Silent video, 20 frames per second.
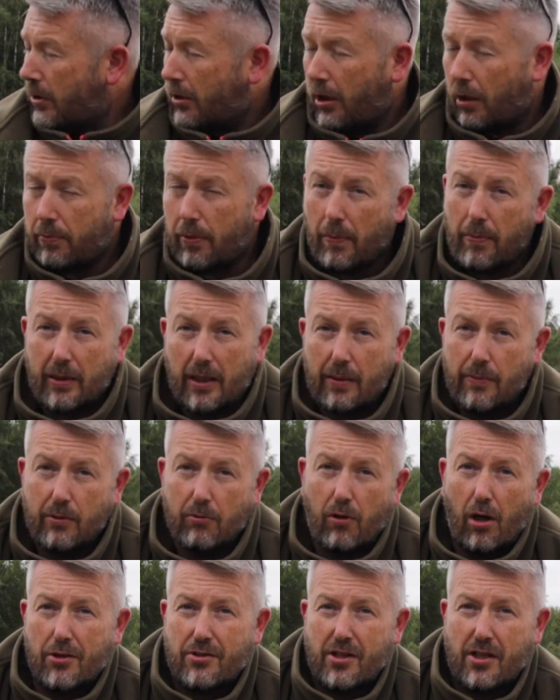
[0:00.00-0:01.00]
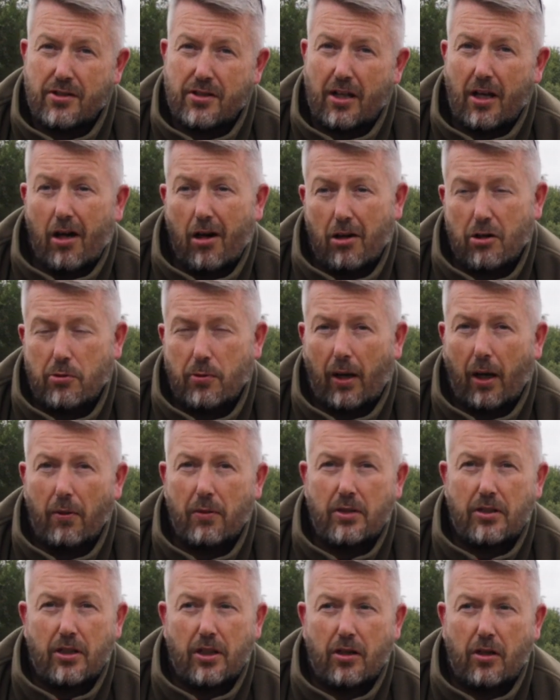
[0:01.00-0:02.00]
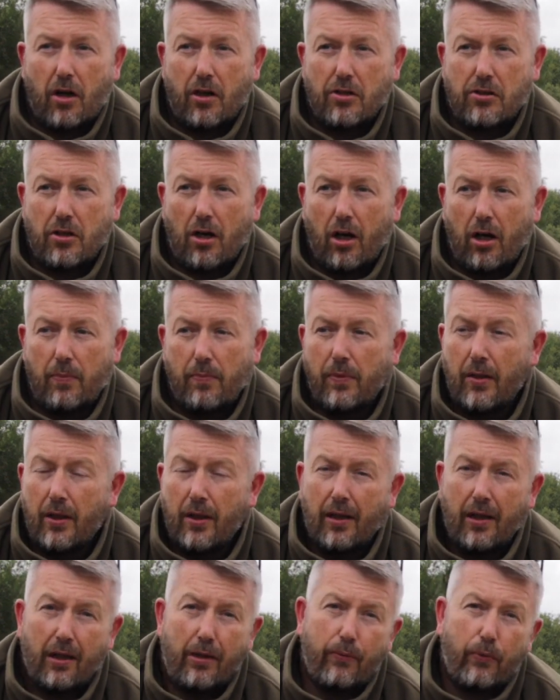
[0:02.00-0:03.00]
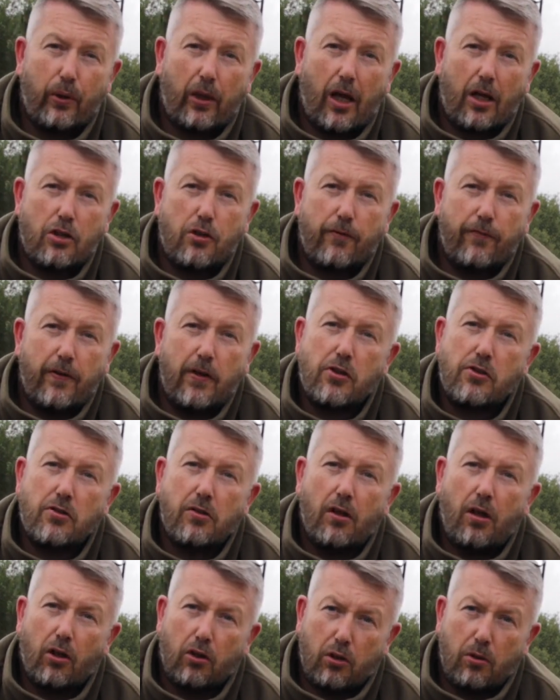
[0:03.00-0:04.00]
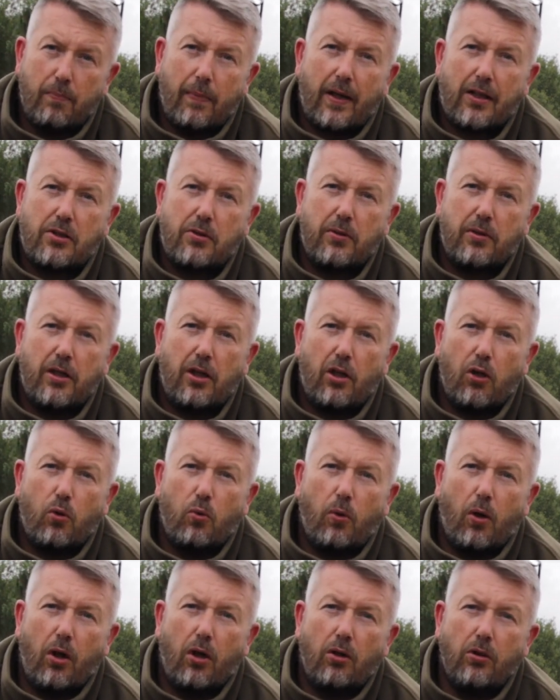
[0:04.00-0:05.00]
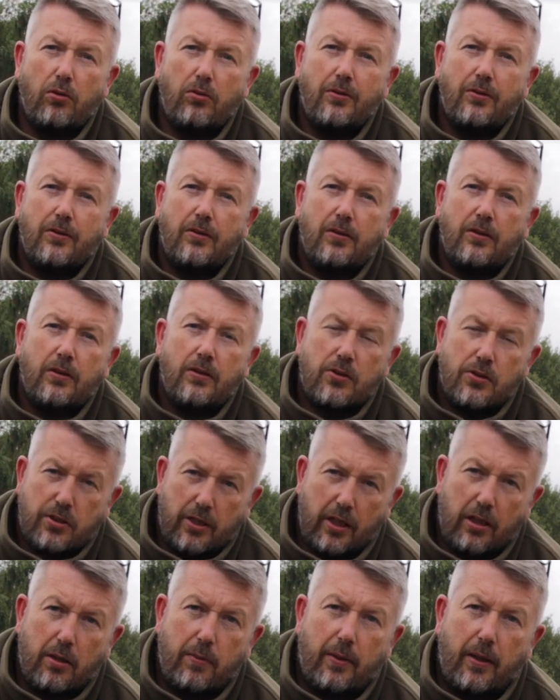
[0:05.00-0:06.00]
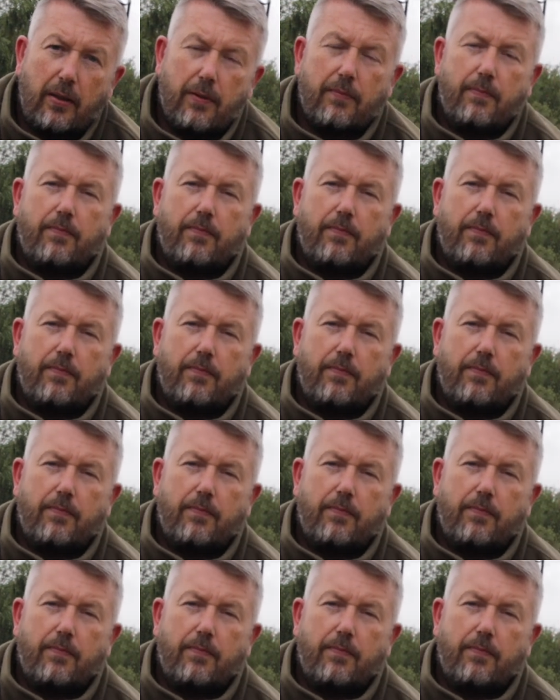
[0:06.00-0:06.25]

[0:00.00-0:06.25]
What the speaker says: I'll probably keep the rods as they are as we go into the night time, and if we catch a fish I'll come back to you in a little while. See you in a bit.